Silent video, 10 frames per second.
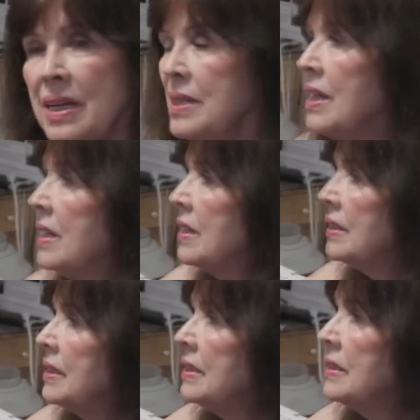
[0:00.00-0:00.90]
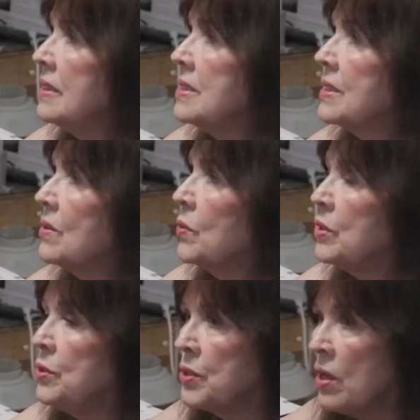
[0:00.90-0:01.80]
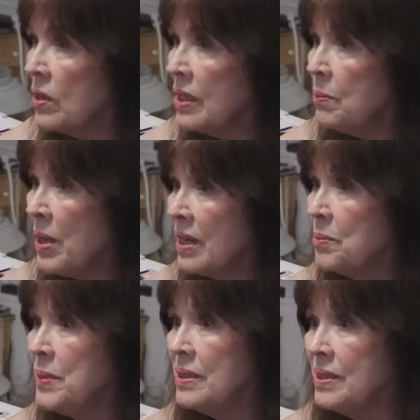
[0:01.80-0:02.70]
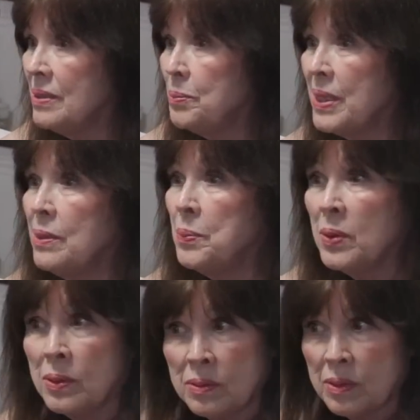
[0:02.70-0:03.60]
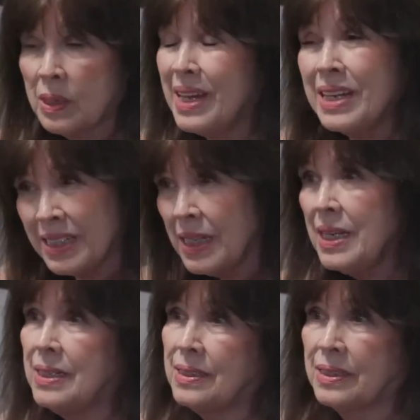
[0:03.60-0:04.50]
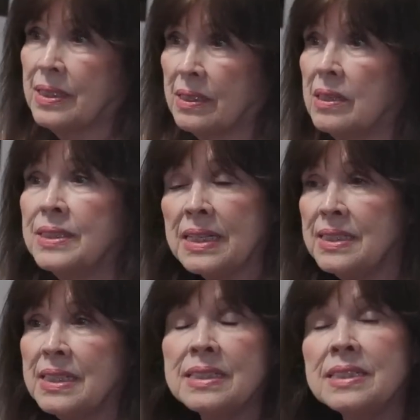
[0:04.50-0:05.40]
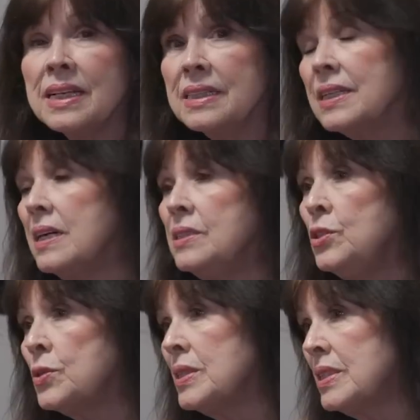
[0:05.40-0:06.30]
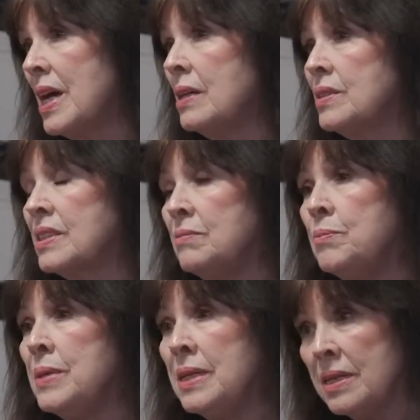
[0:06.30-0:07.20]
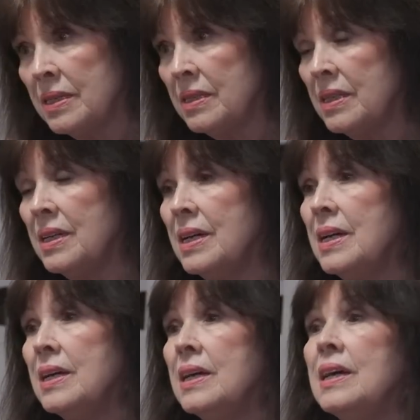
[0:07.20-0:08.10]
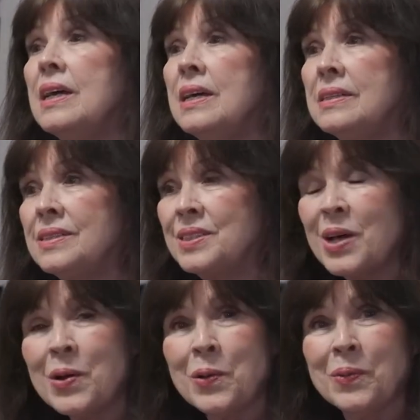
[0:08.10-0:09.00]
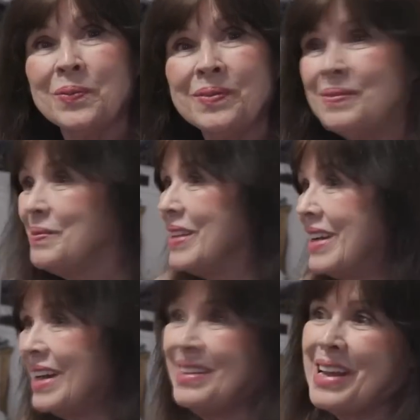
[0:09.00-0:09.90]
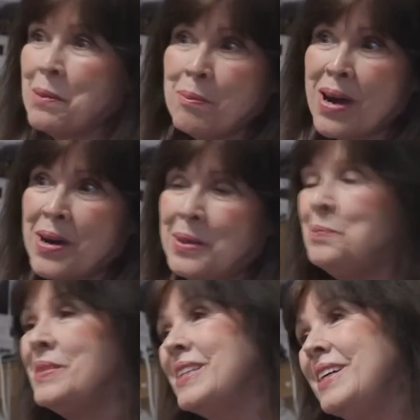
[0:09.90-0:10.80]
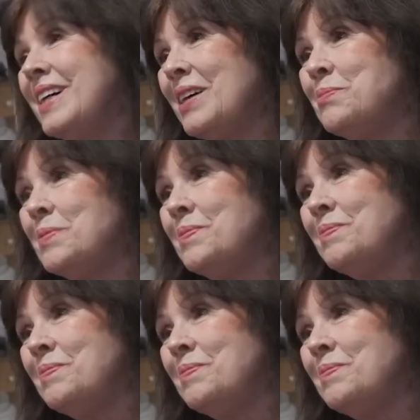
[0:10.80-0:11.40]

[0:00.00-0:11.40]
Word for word: Sinai is, when you're talking about a million people, at least, because they said 600,000 men. Right. And so they got, they got moms, they got